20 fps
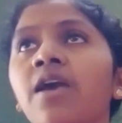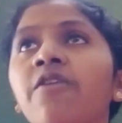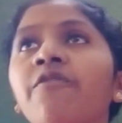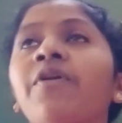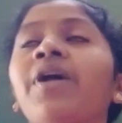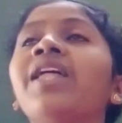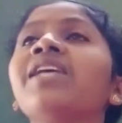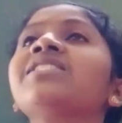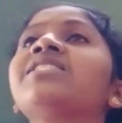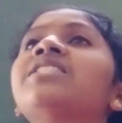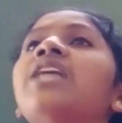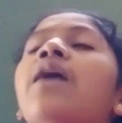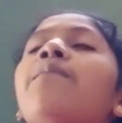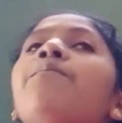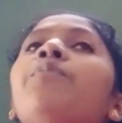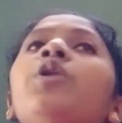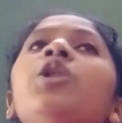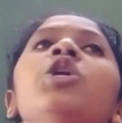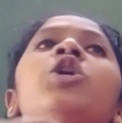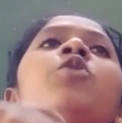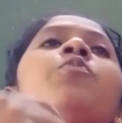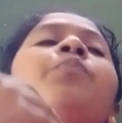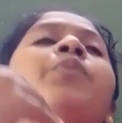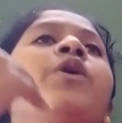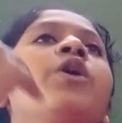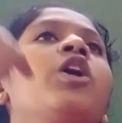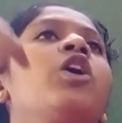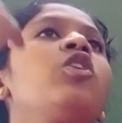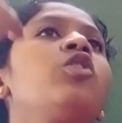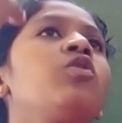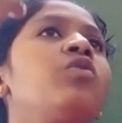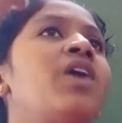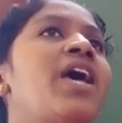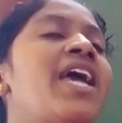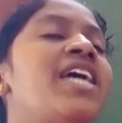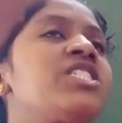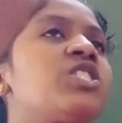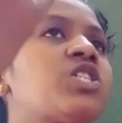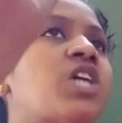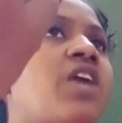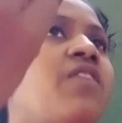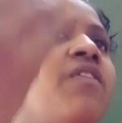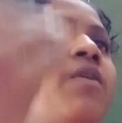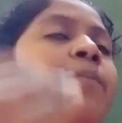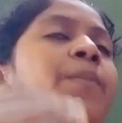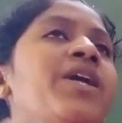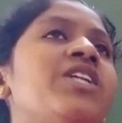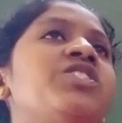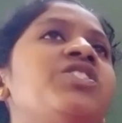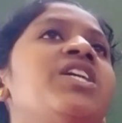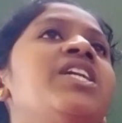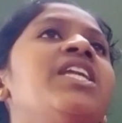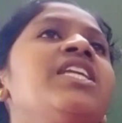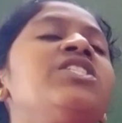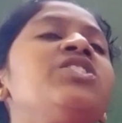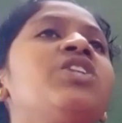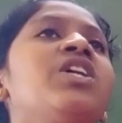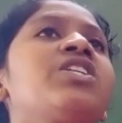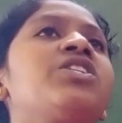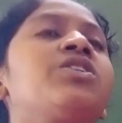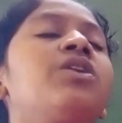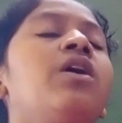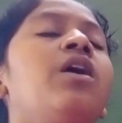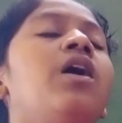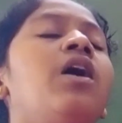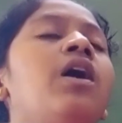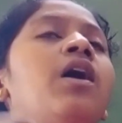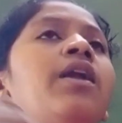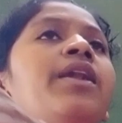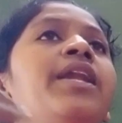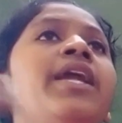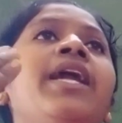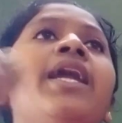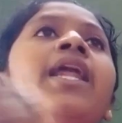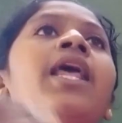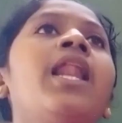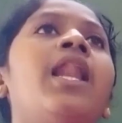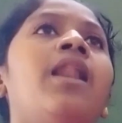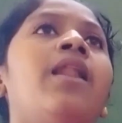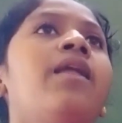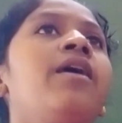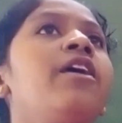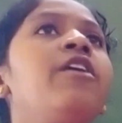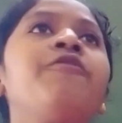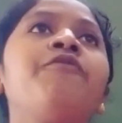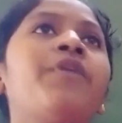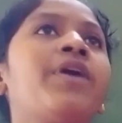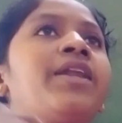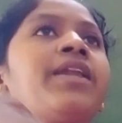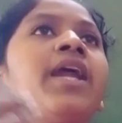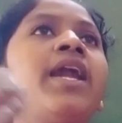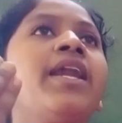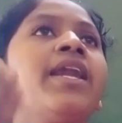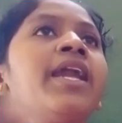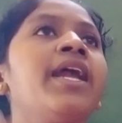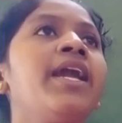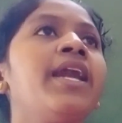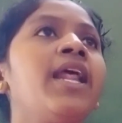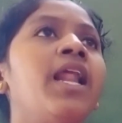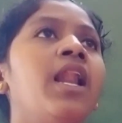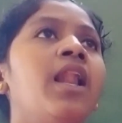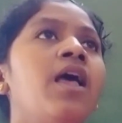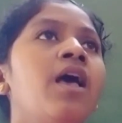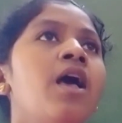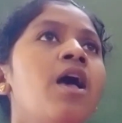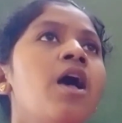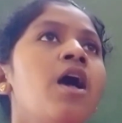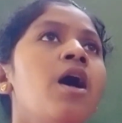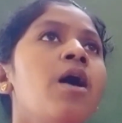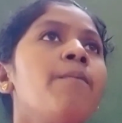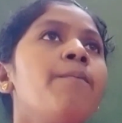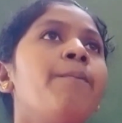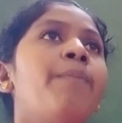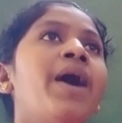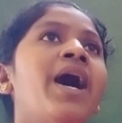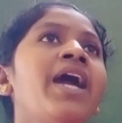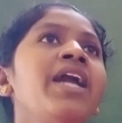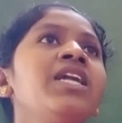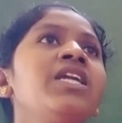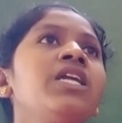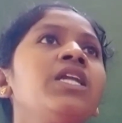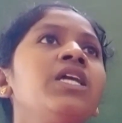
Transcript: For example, you pricked to the HIV patient infected needle, but